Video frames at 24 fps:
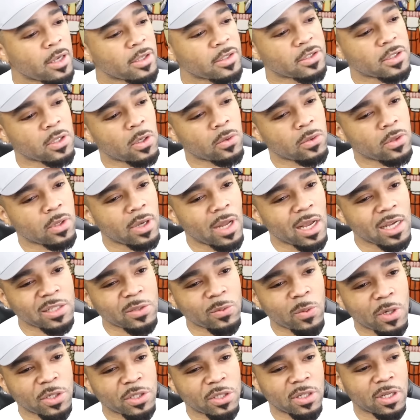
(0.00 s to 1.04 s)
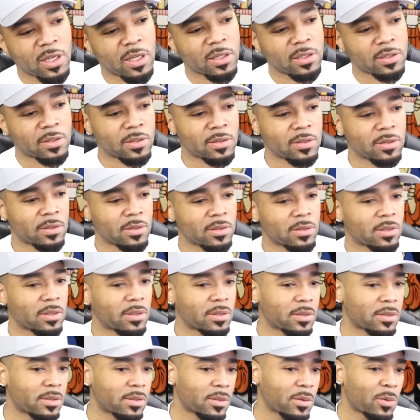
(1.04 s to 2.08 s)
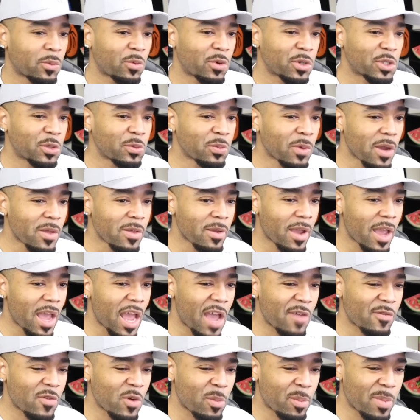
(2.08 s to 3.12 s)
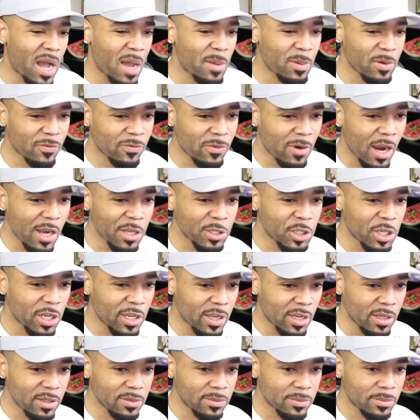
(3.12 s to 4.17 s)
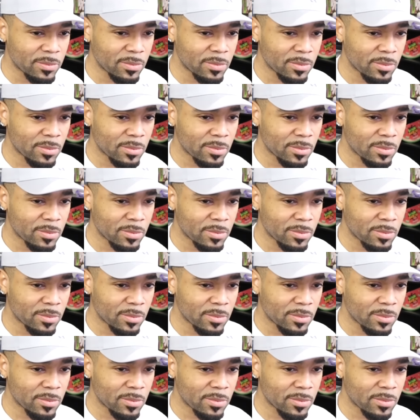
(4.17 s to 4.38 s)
right, so the next question is, would you rather have Obama fried chicken